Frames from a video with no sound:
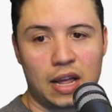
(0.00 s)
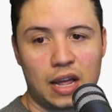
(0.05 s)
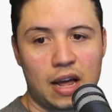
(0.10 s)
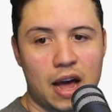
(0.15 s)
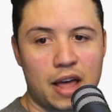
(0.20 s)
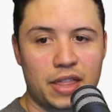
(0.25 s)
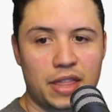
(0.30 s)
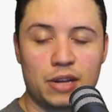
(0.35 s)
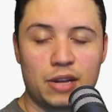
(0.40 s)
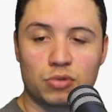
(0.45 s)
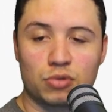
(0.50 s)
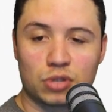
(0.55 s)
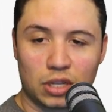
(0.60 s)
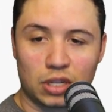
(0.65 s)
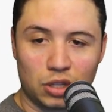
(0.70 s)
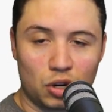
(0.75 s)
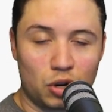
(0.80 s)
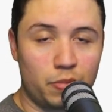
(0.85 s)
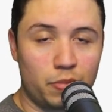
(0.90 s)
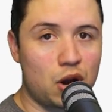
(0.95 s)
I think he was a
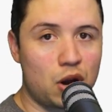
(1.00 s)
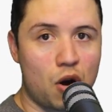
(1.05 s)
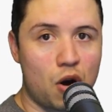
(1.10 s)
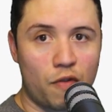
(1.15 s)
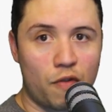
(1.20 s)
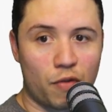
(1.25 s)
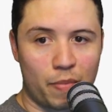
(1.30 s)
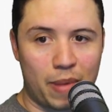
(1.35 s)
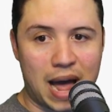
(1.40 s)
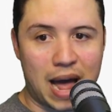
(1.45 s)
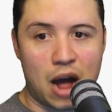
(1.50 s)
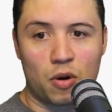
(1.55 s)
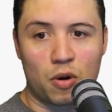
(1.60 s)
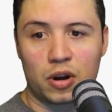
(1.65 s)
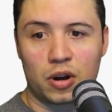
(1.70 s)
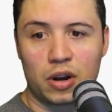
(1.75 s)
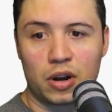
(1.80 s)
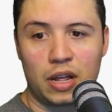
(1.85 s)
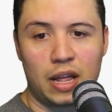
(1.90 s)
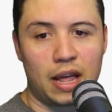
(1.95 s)
little bit
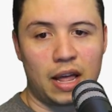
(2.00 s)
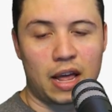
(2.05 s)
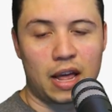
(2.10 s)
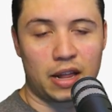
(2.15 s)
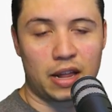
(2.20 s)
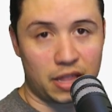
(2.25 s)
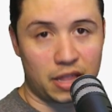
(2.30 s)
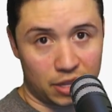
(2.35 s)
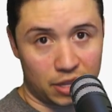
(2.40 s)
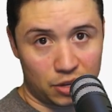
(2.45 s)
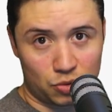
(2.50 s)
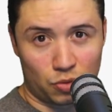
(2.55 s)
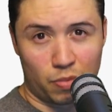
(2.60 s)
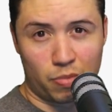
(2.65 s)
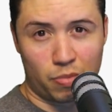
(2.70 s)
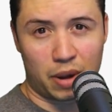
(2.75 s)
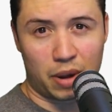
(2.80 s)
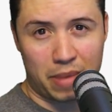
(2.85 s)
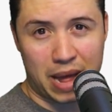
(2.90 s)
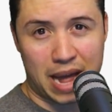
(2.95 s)
overpowered, and I think this will
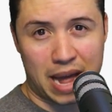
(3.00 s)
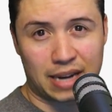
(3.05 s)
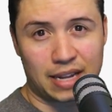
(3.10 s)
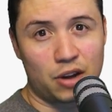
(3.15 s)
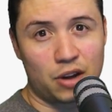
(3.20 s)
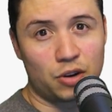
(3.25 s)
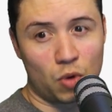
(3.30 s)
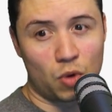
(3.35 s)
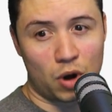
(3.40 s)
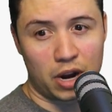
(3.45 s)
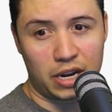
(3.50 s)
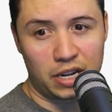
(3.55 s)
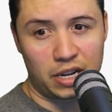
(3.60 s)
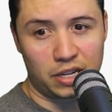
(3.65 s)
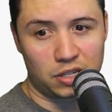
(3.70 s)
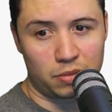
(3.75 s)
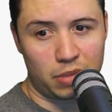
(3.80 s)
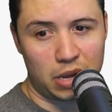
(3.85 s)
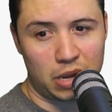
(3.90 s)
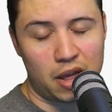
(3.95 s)
bring him back down to where he
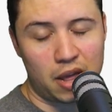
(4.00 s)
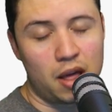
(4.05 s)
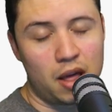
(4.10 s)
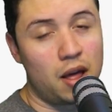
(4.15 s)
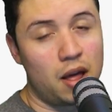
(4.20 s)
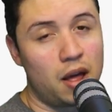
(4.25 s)
needs to be.